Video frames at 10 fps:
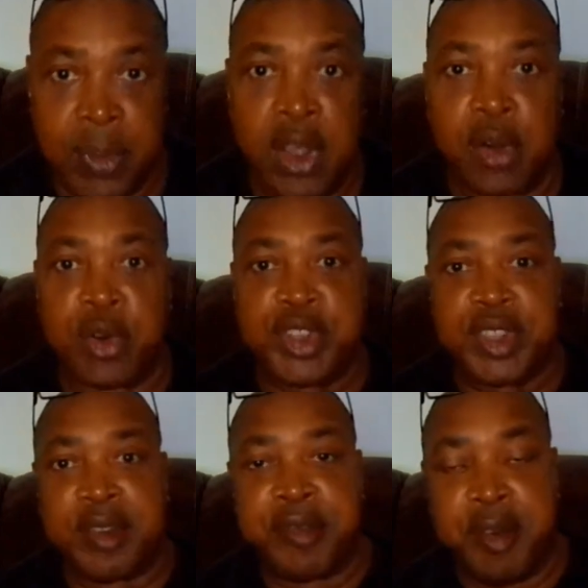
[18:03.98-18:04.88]
Or is it a
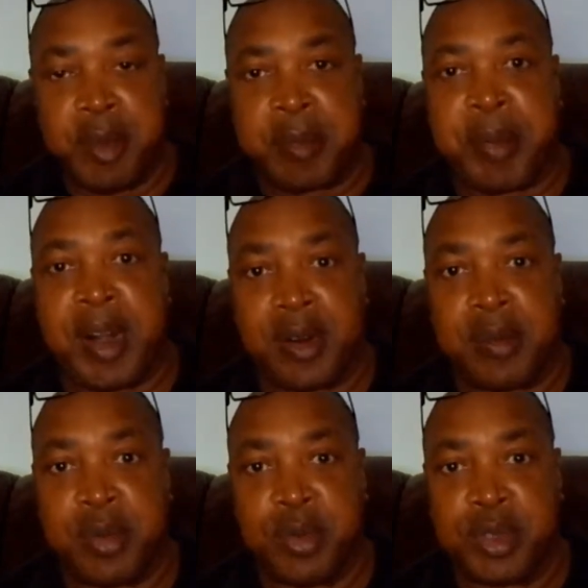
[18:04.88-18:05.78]
form of
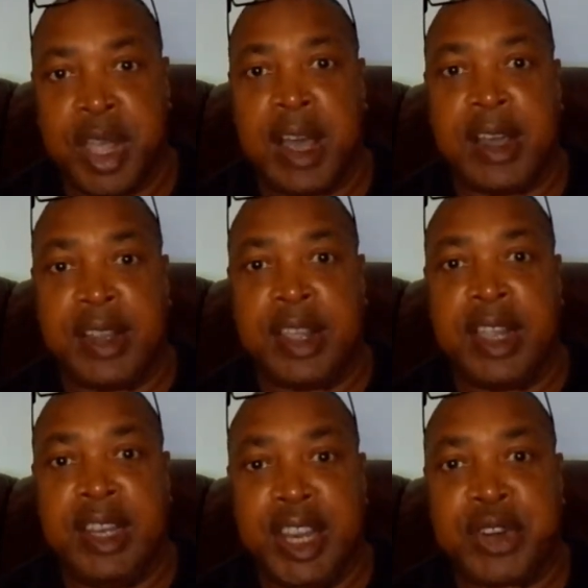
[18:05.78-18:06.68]
parables and
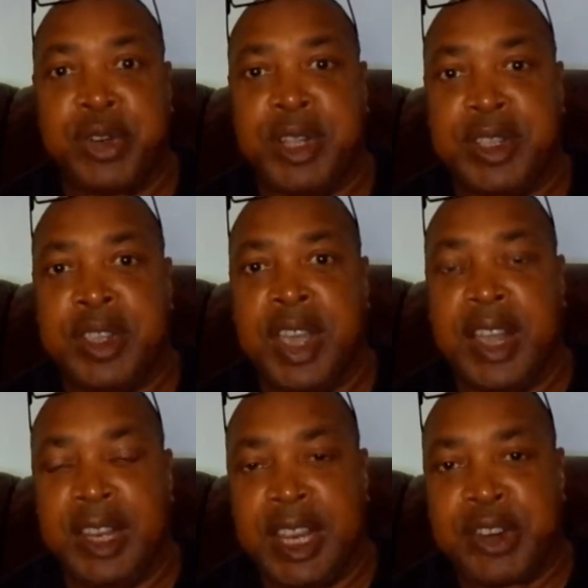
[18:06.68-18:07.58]
allegories?
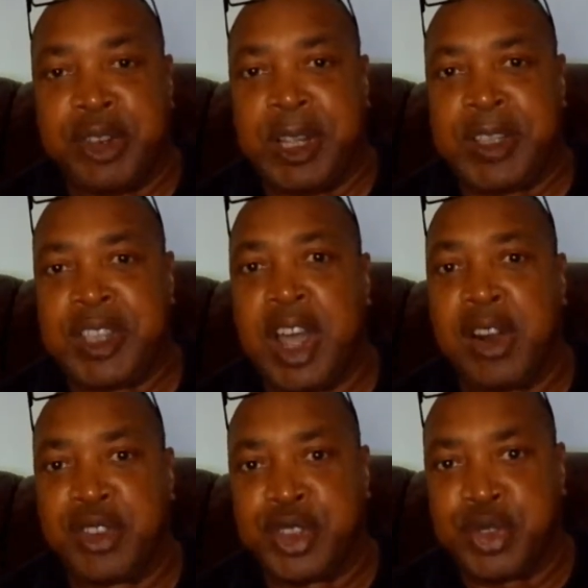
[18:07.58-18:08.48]
Allegories are
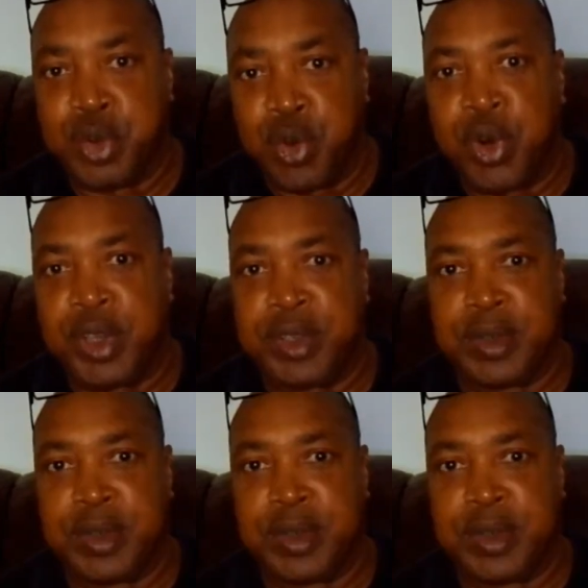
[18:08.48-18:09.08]
stories.